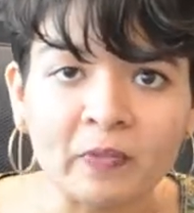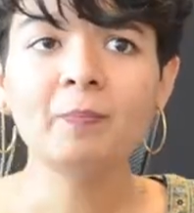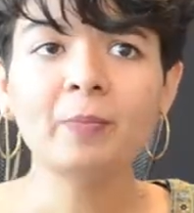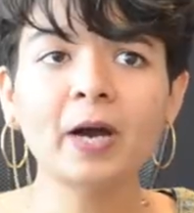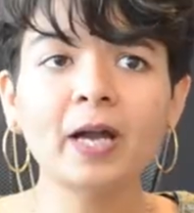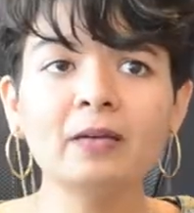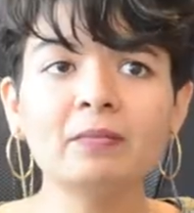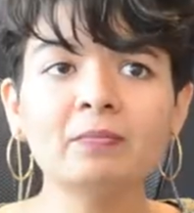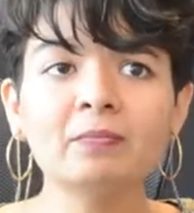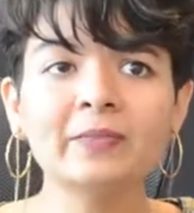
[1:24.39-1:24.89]

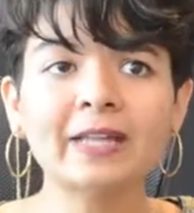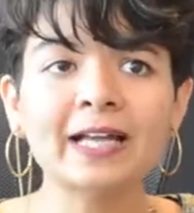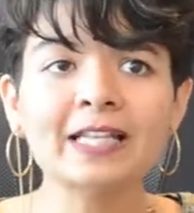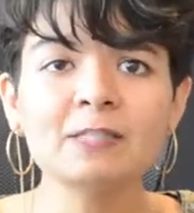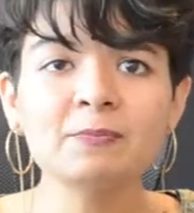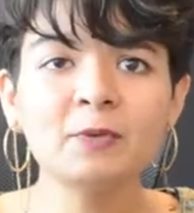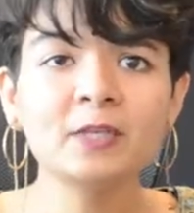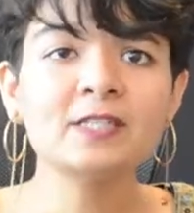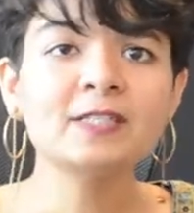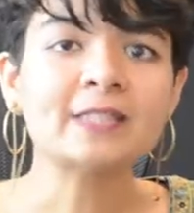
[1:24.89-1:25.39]
But
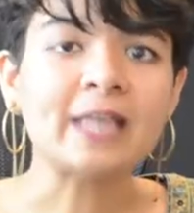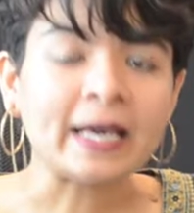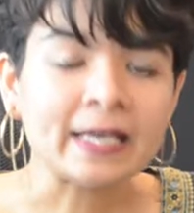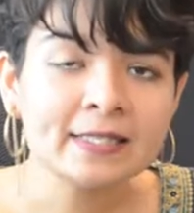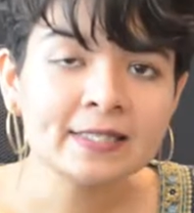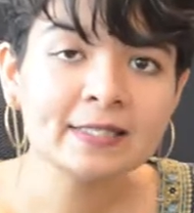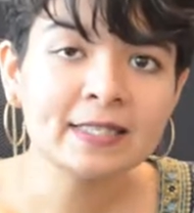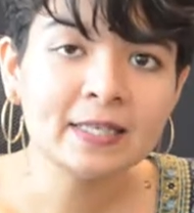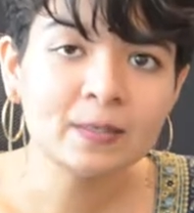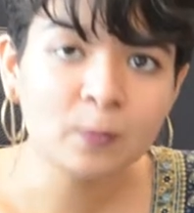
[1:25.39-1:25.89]
that's
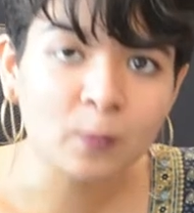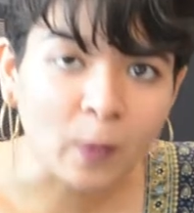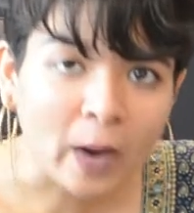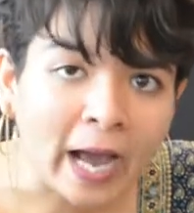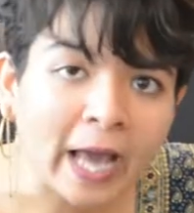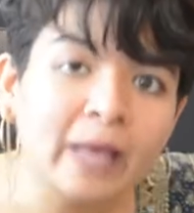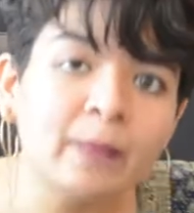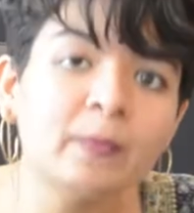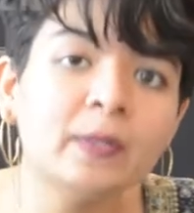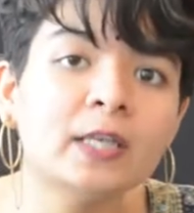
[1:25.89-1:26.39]
precisely
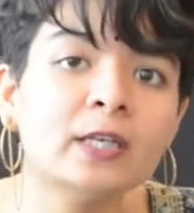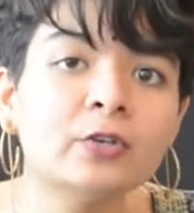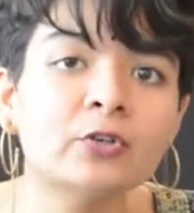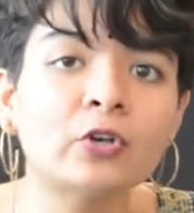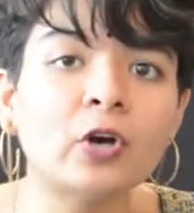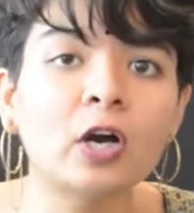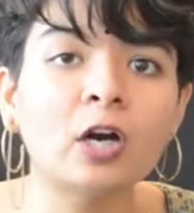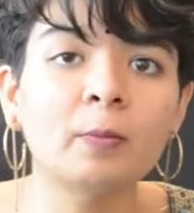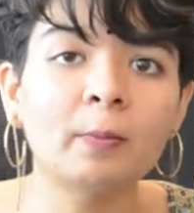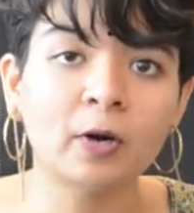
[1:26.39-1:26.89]
why we need to
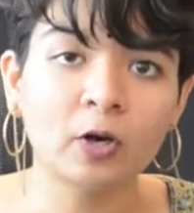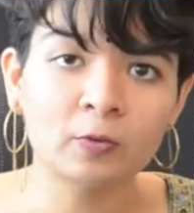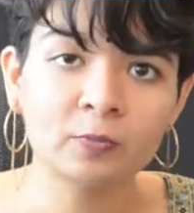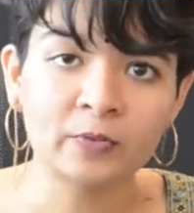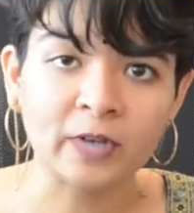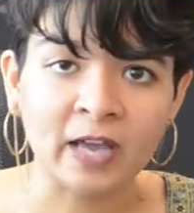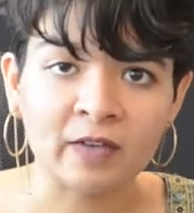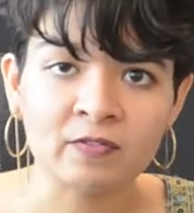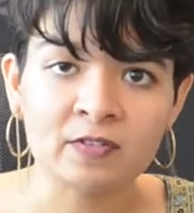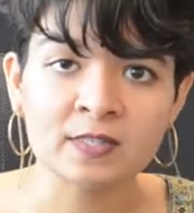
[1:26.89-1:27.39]
talk
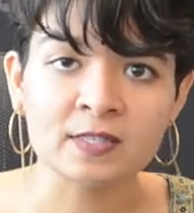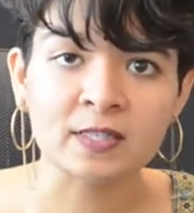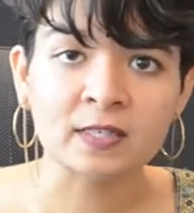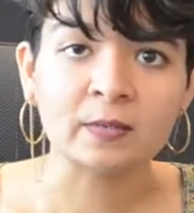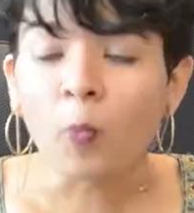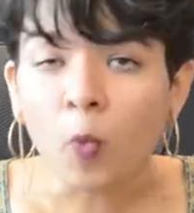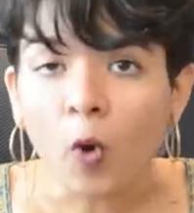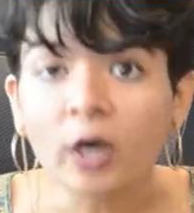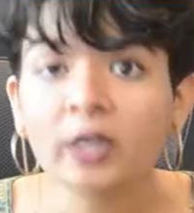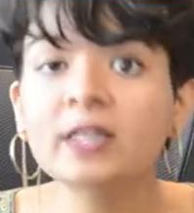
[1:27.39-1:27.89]
about
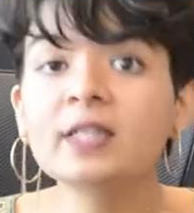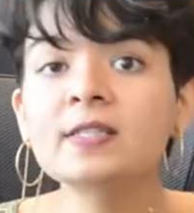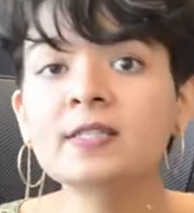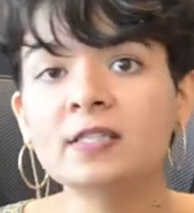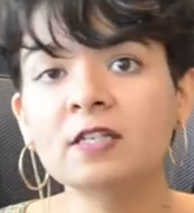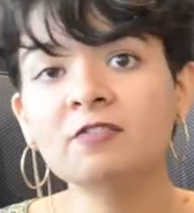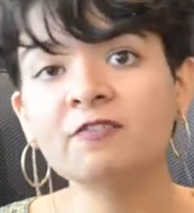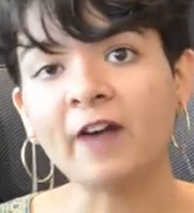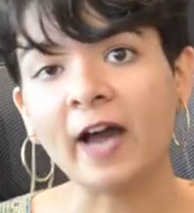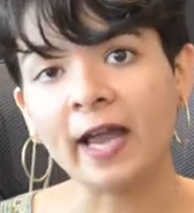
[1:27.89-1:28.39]
privacy, what it's
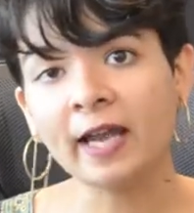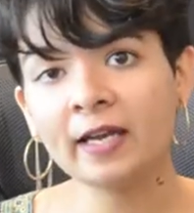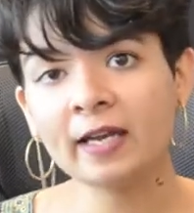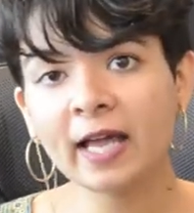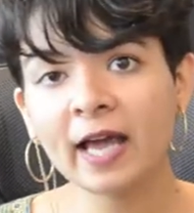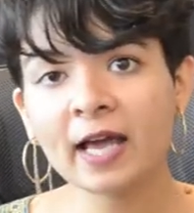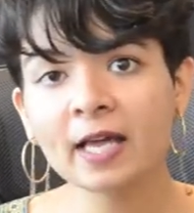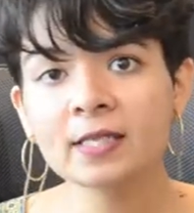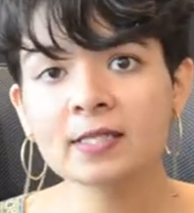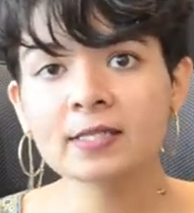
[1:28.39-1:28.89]

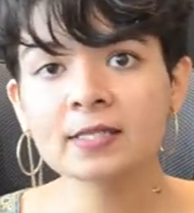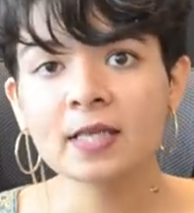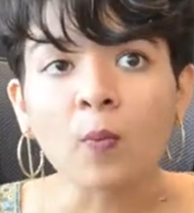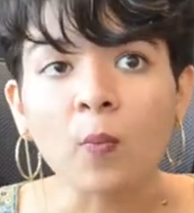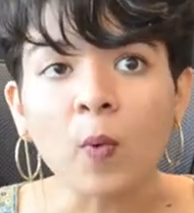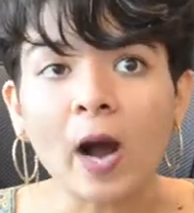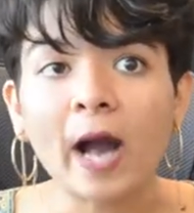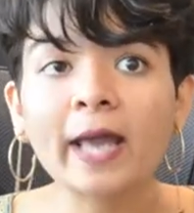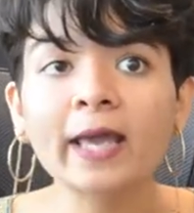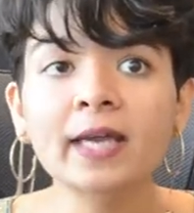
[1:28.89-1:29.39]
defined as,
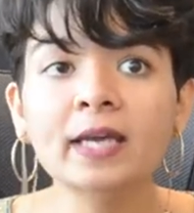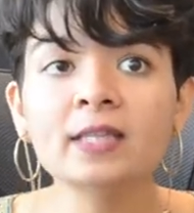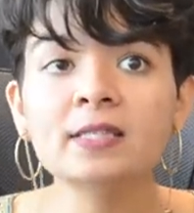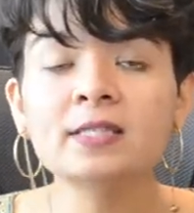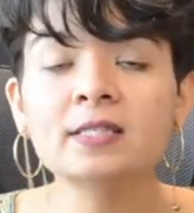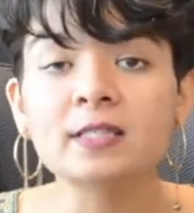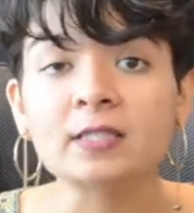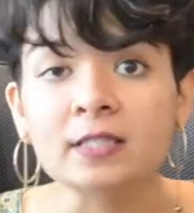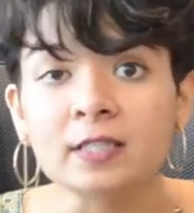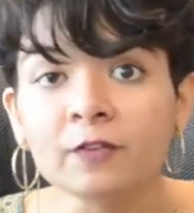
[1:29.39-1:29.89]
why
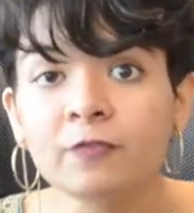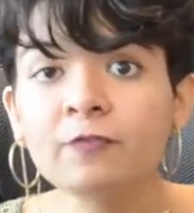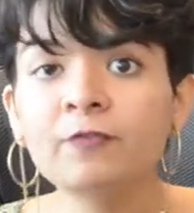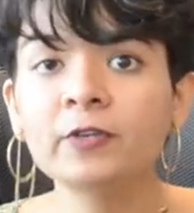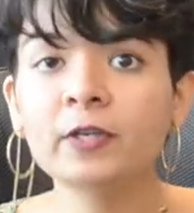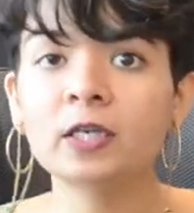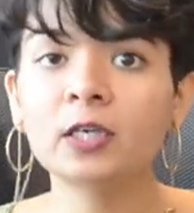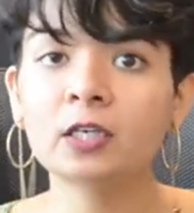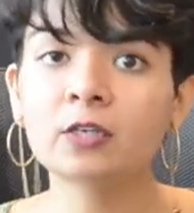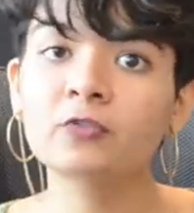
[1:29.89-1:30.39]
it's
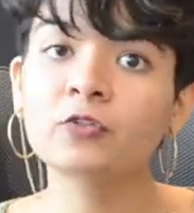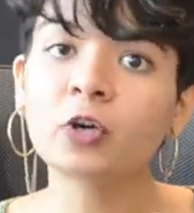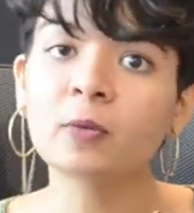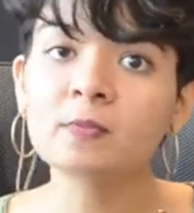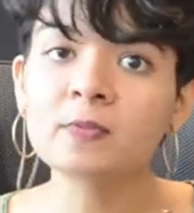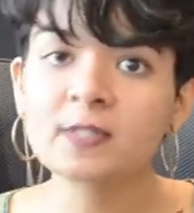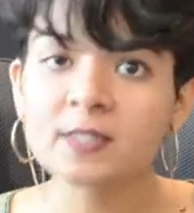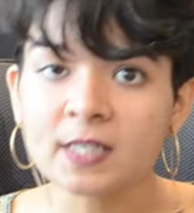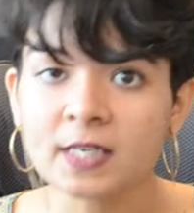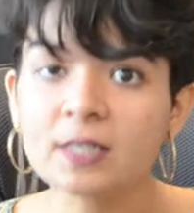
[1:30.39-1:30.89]
different
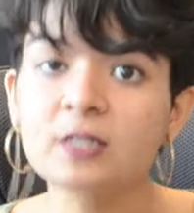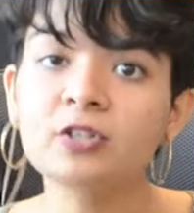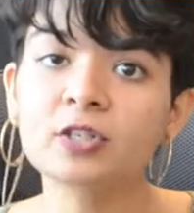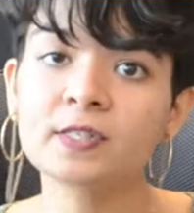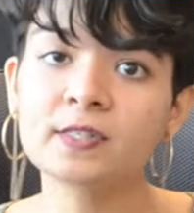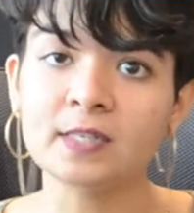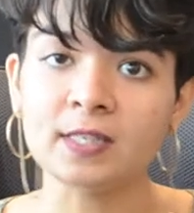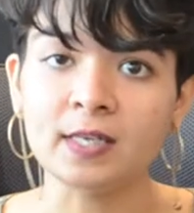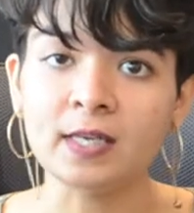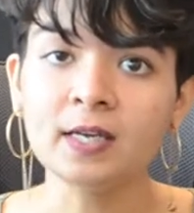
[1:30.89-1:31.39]
from
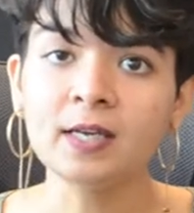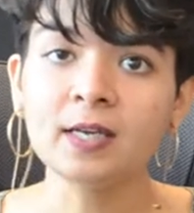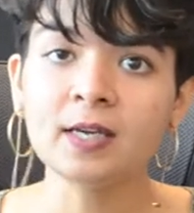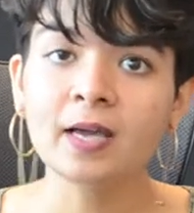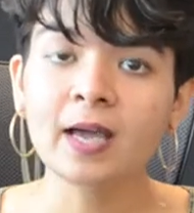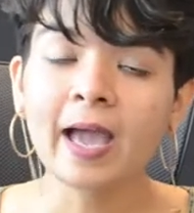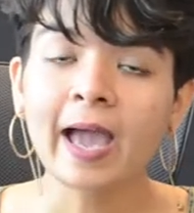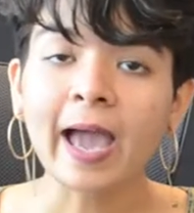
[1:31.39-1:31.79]
secrecy,